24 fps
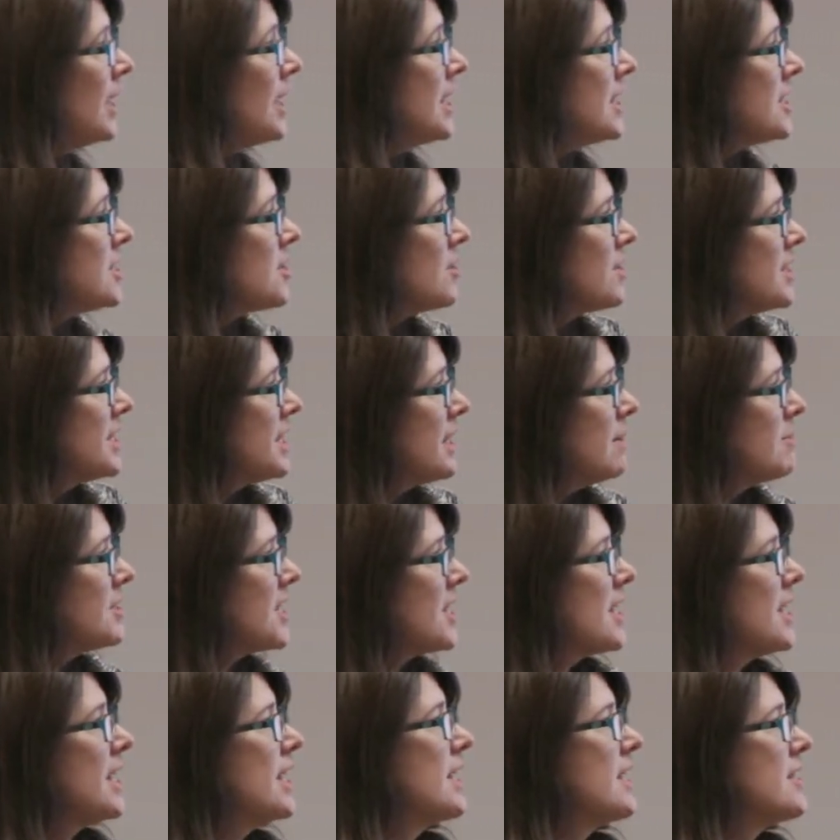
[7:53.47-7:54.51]
So the teams
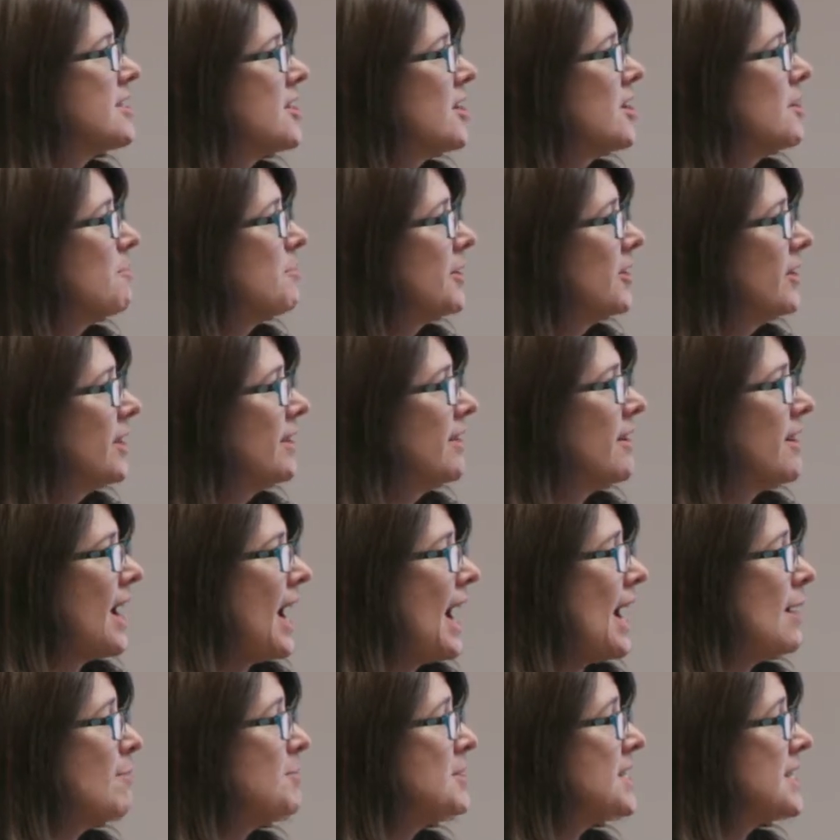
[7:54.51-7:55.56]
got in and started building their
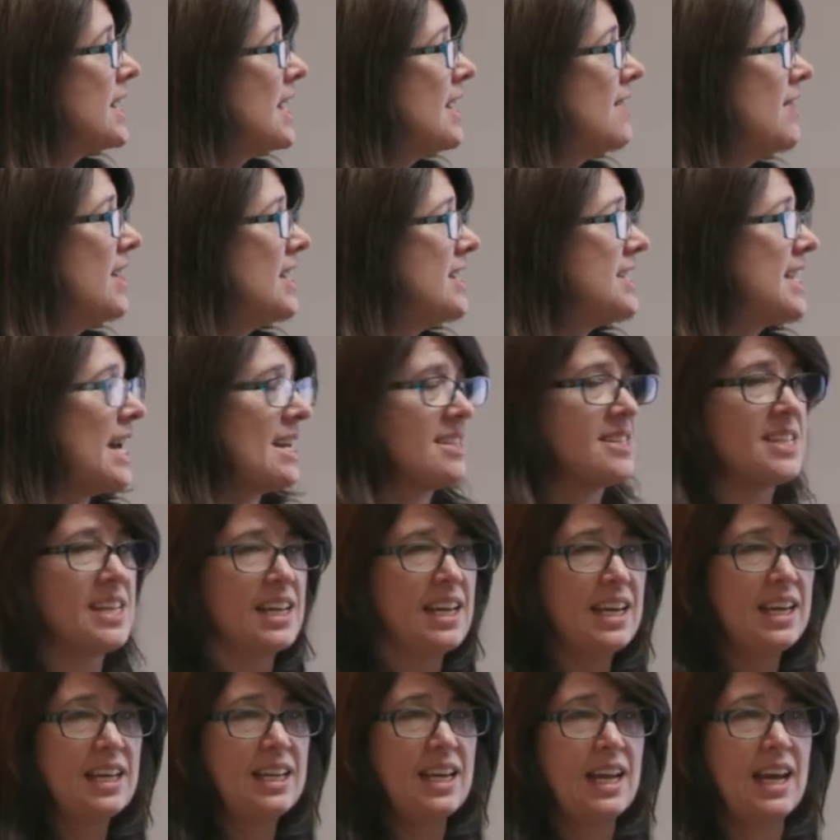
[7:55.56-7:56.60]
apps and then
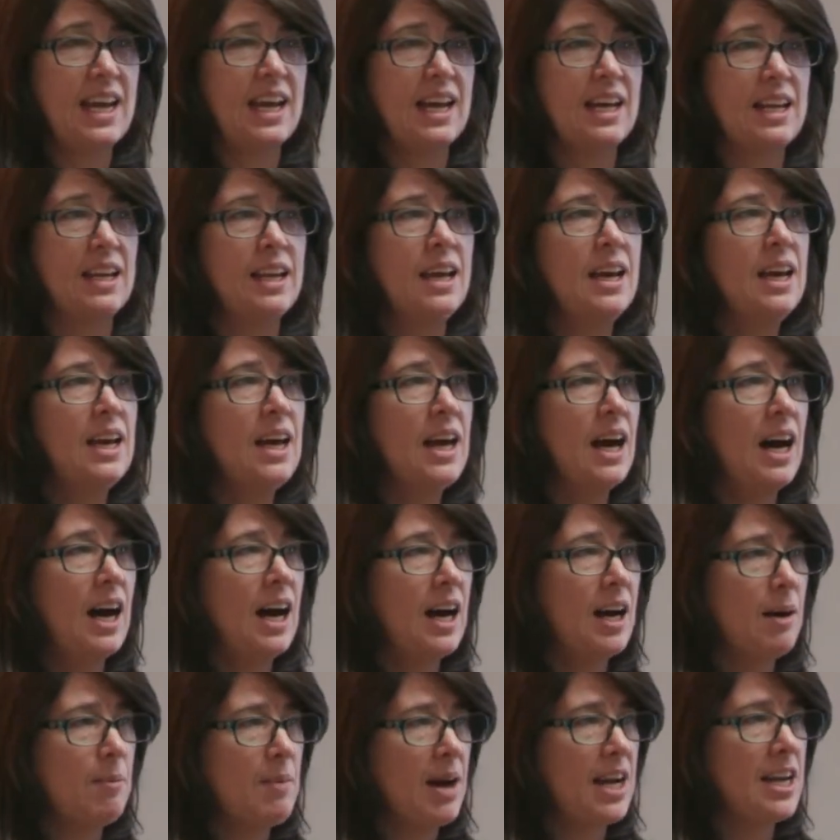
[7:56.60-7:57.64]
testing it. And
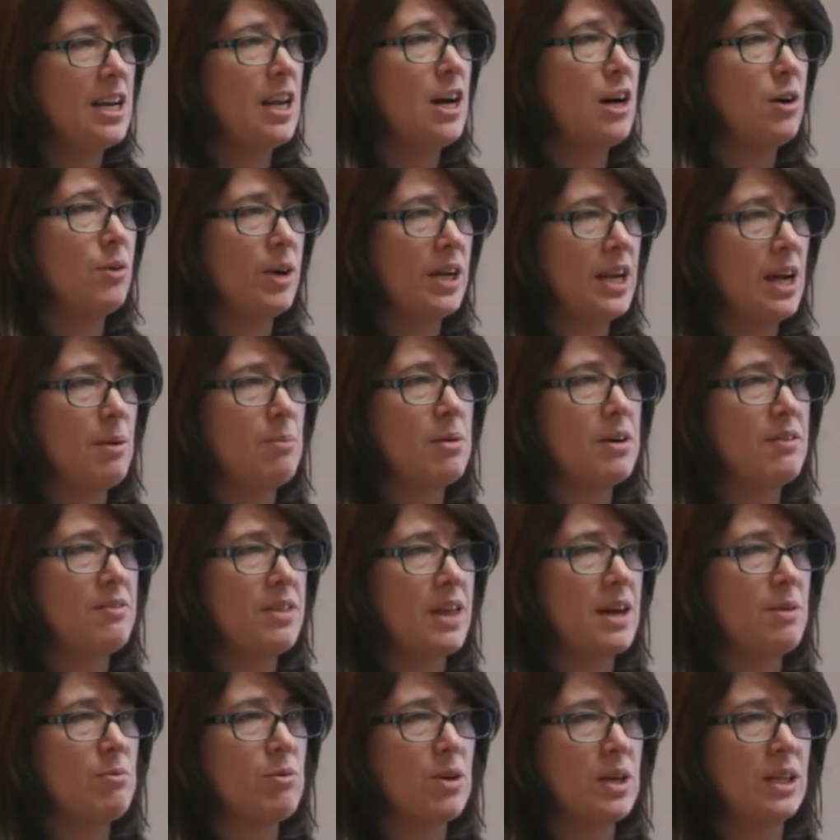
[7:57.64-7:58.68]
I know a number of
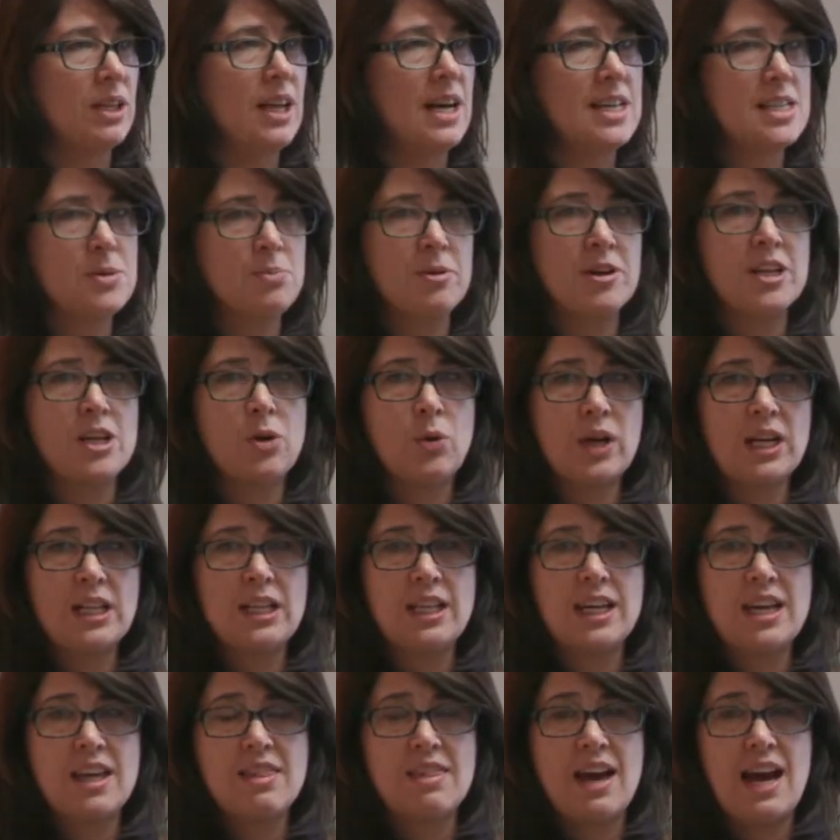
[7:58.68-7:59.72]
them realized pretty
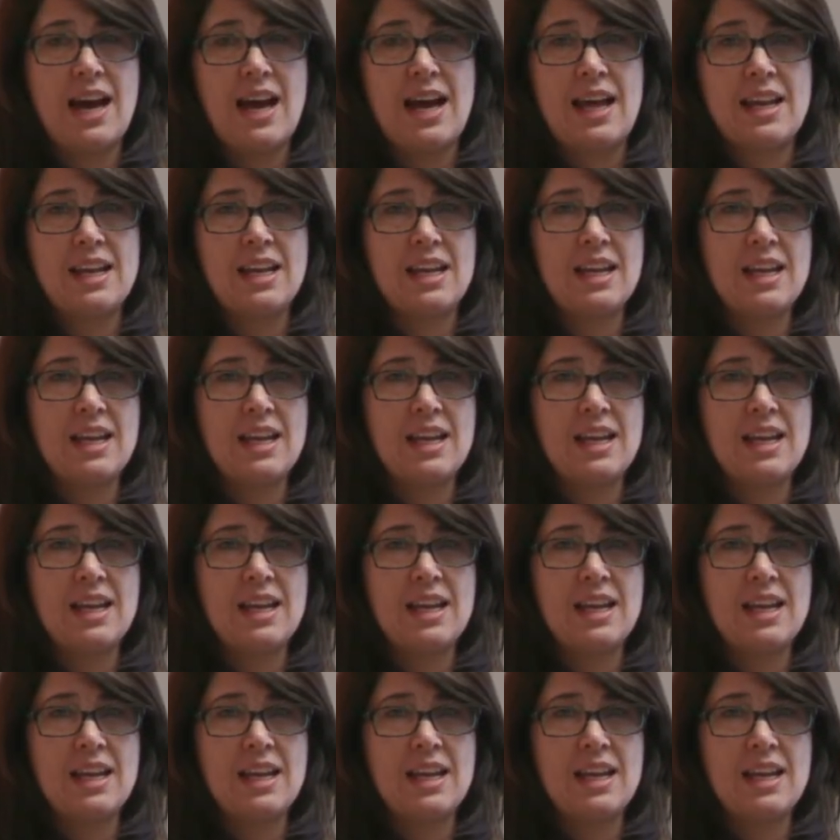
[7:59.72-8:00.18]
quickly that